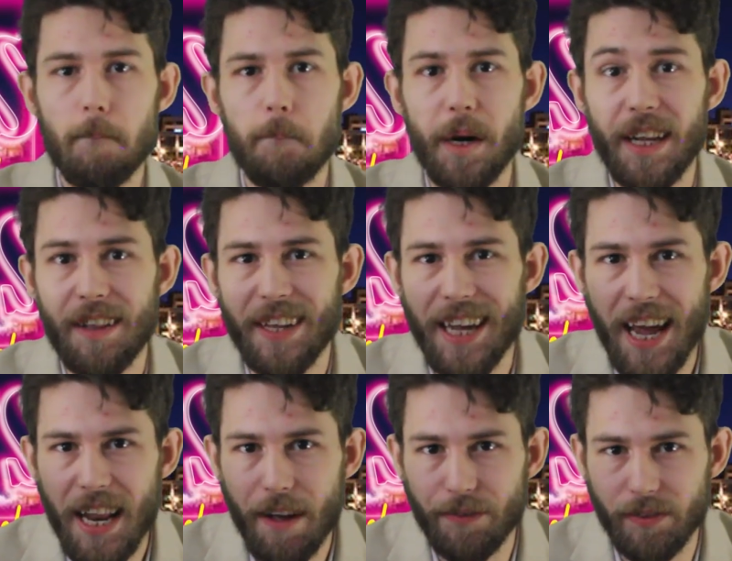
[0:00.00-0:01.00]
But in the
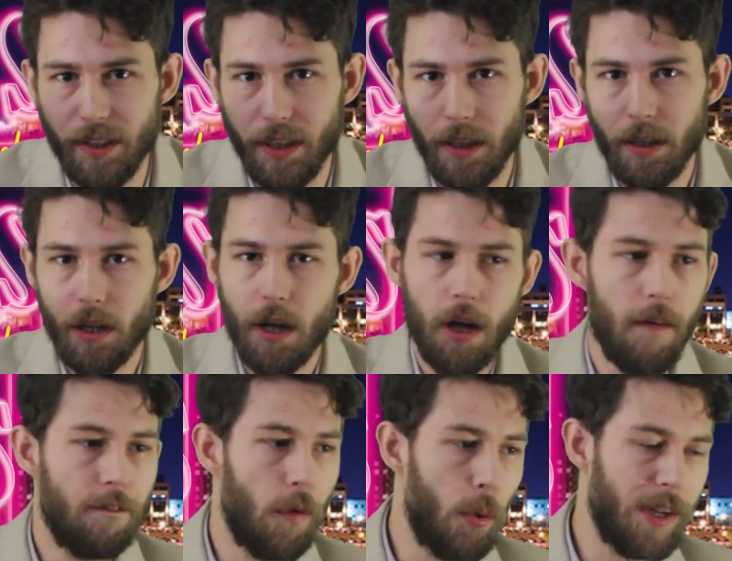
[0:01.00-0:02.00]
NFC,
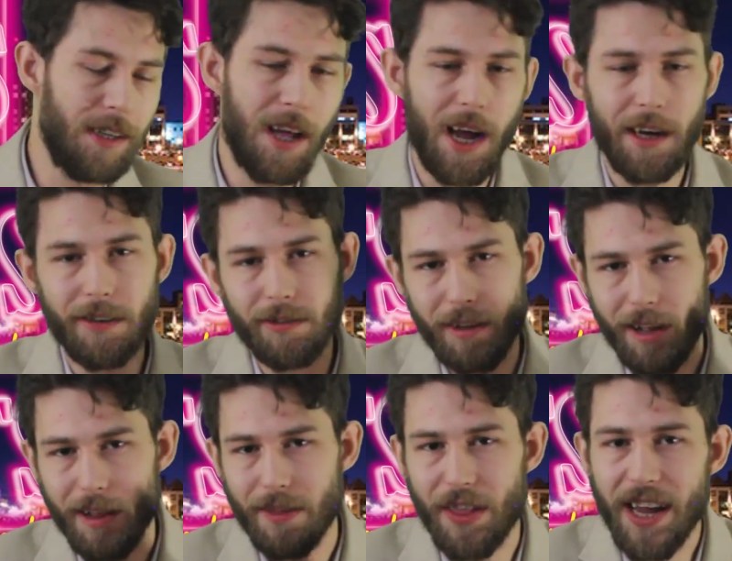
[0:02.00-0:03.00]
49ers,
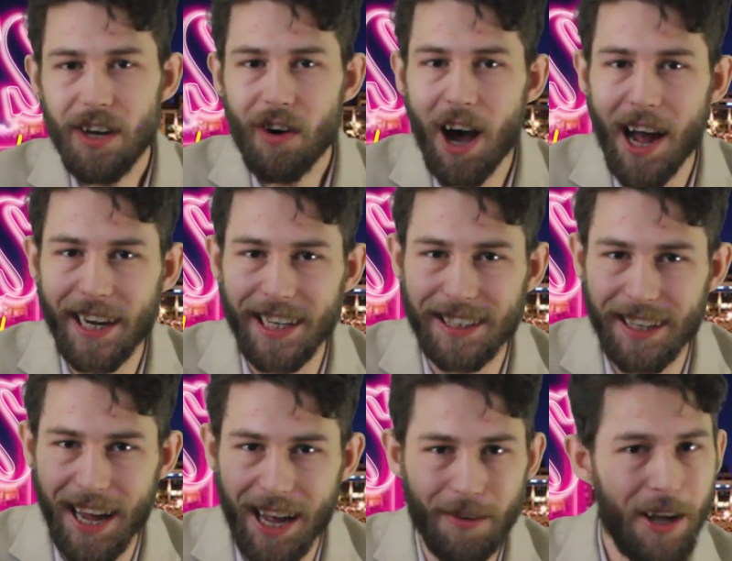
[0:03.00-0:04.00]
they lock it
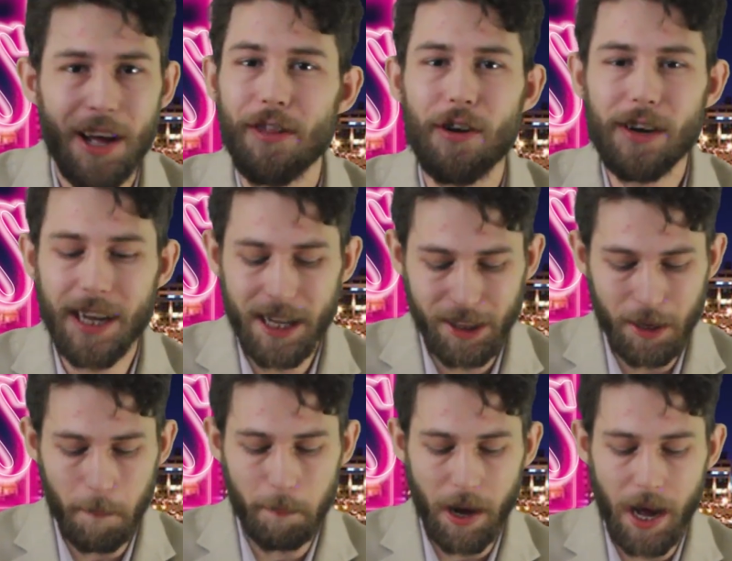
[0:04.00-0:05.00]
down. They're getting
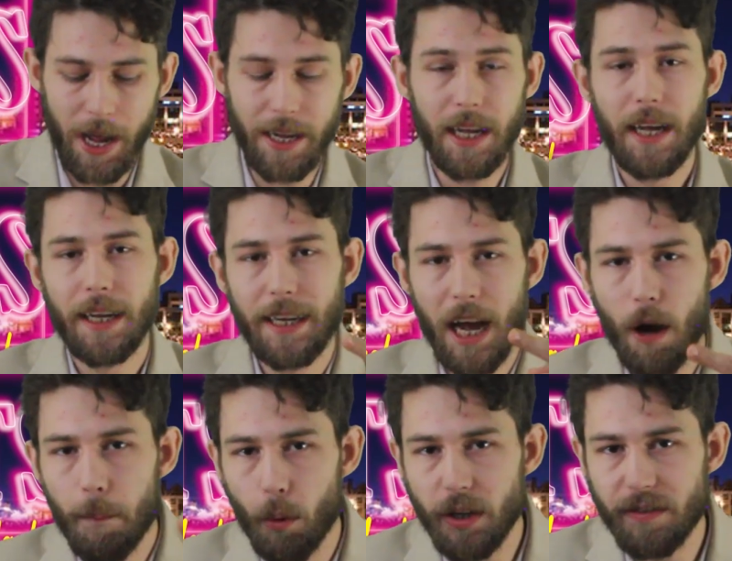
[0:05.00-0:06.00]
the bye.
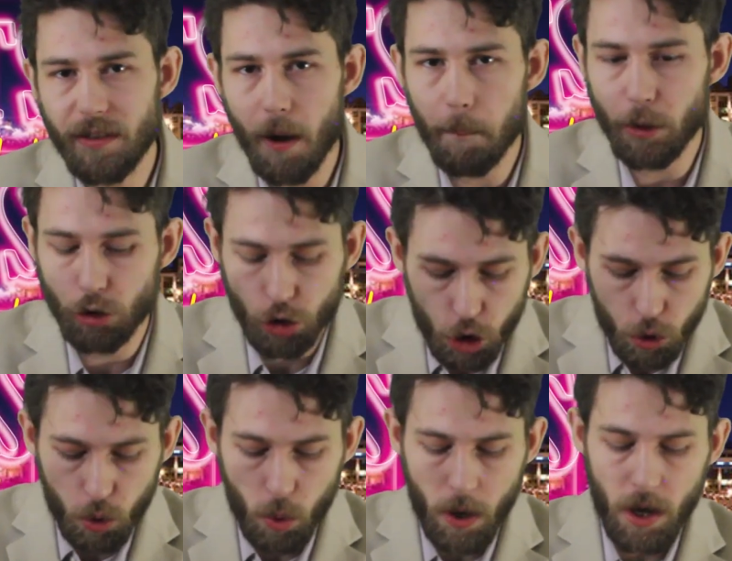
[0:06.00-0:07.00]
Cowboys number
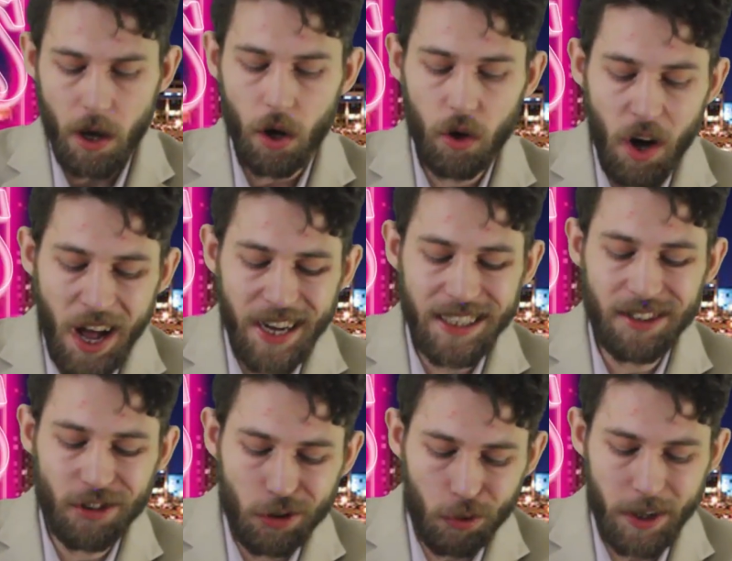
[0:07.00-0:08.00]
2,
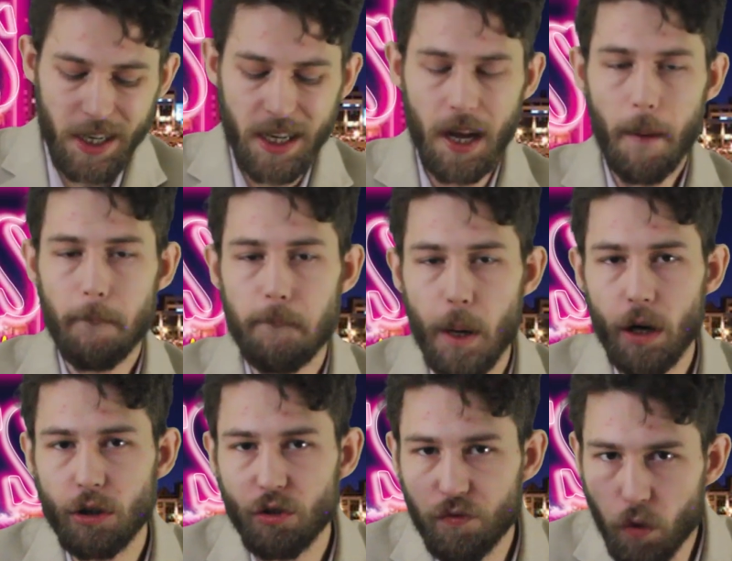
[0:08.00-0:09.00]
Lions 3,
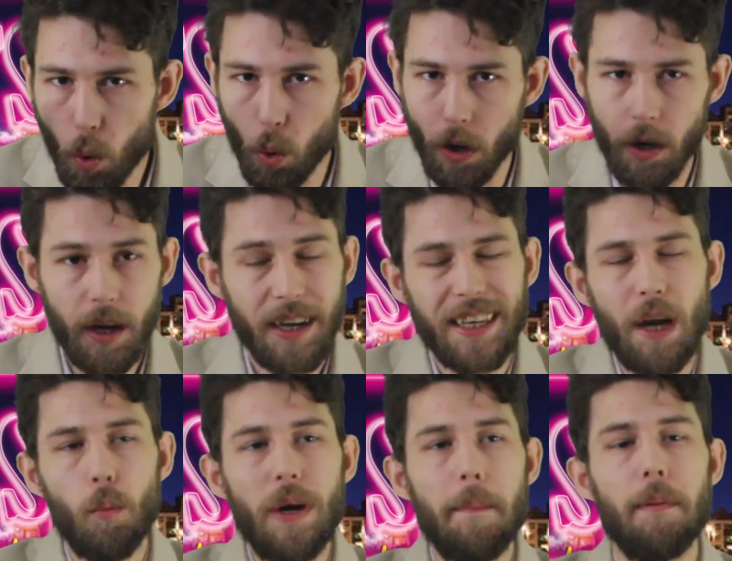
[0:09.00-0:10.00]
Bucks 4.
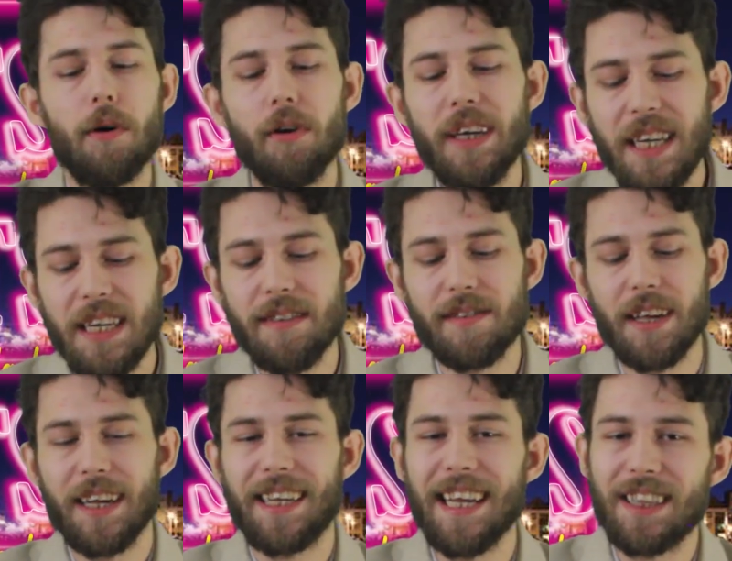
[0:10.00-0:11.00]
Can we please
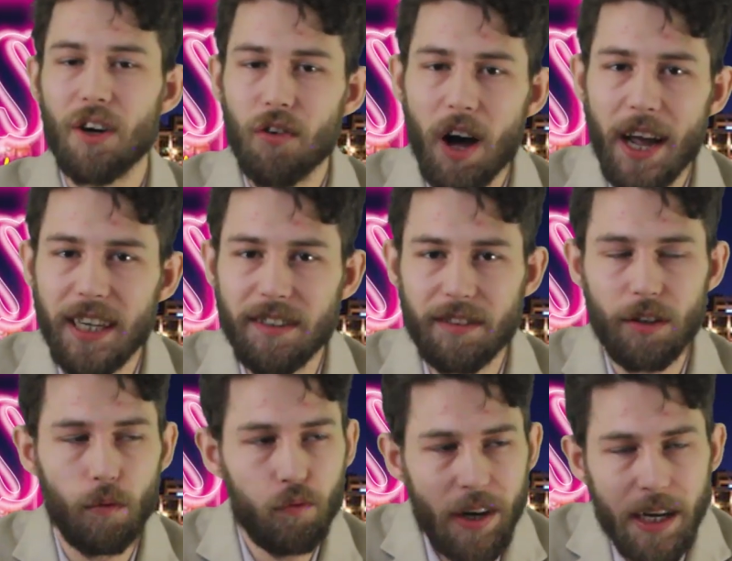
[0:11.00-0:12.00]
get the Lions and
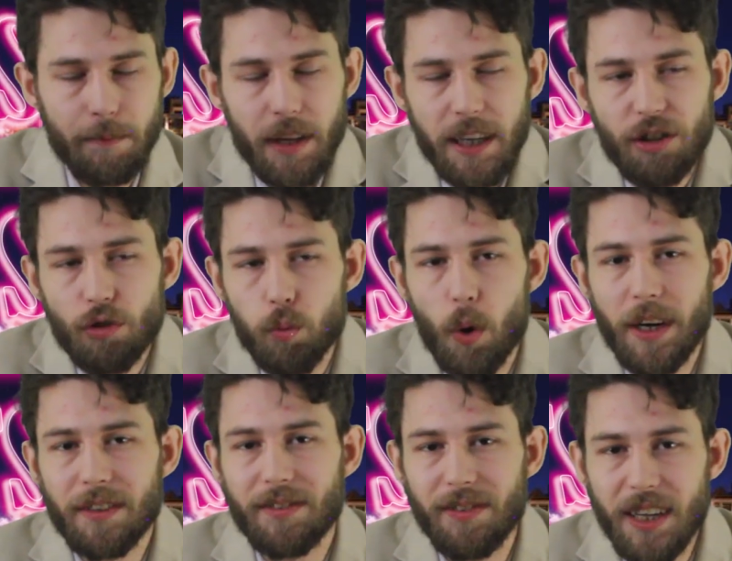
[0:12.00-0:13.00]
the Rams? I just want
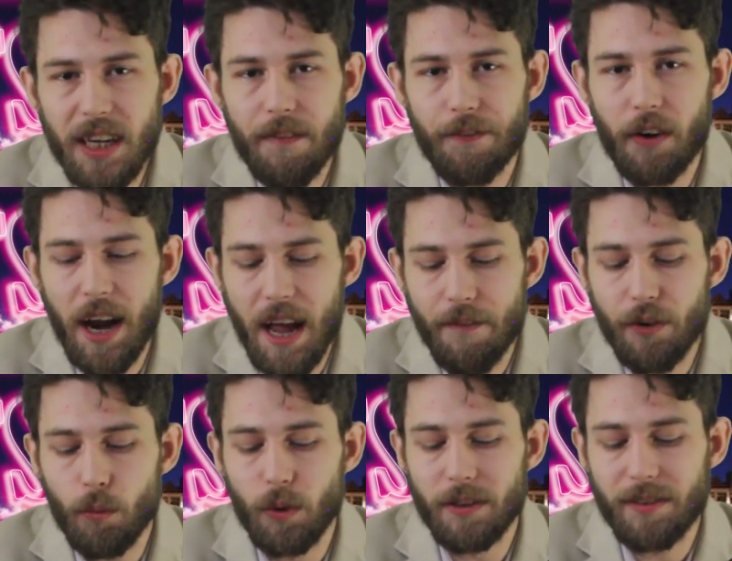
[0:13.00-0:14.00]
to see it for
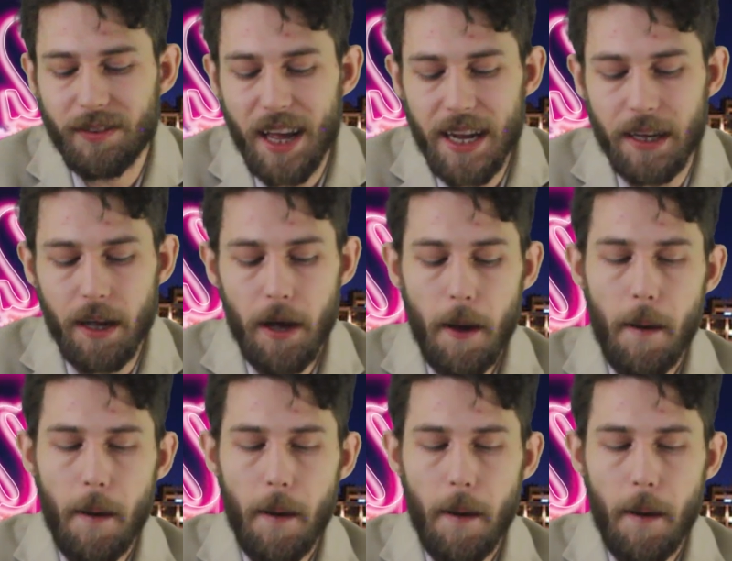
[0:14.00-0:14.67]
everyone's sake.